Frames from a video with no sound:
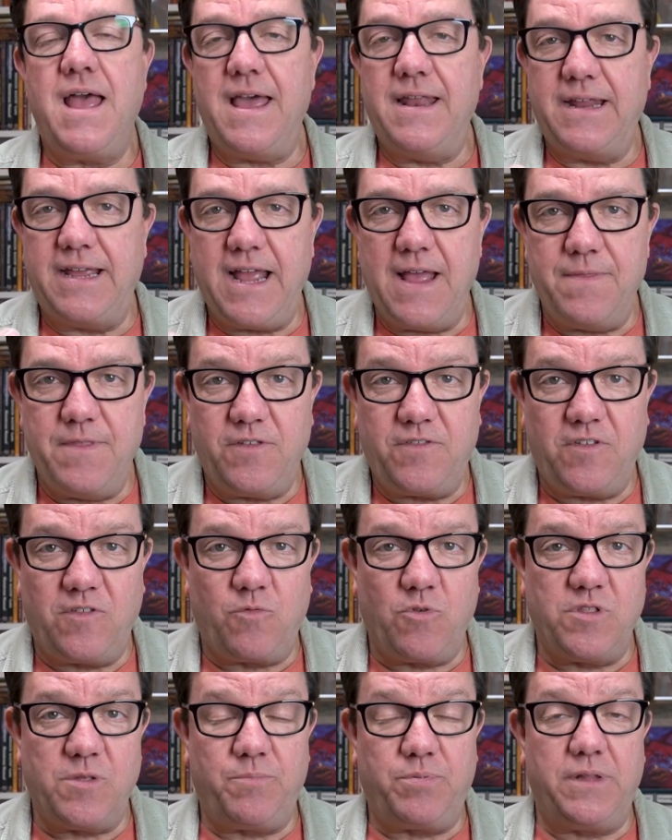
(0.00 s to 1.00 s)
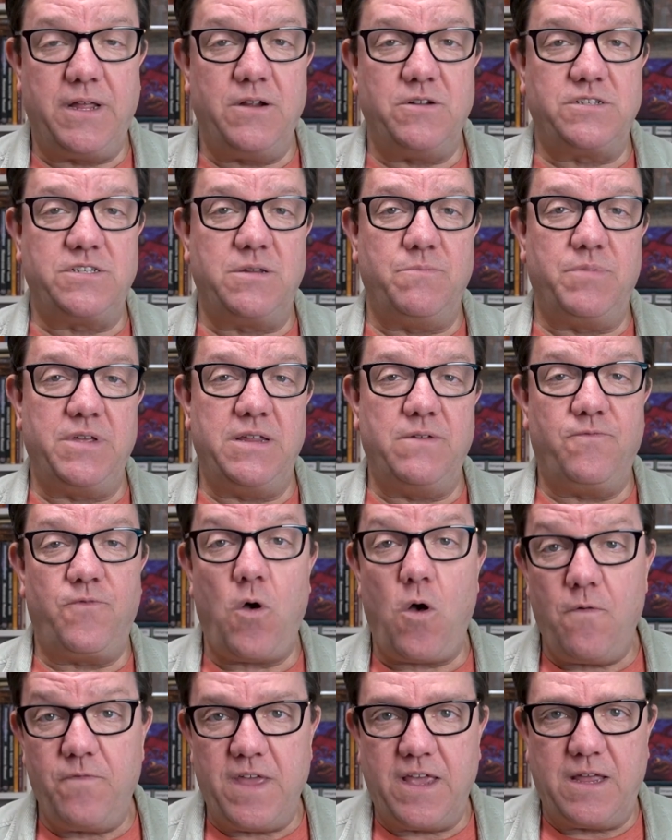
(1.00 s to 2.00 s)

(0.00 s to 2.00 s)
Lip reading: And again, this is where the players can be involved.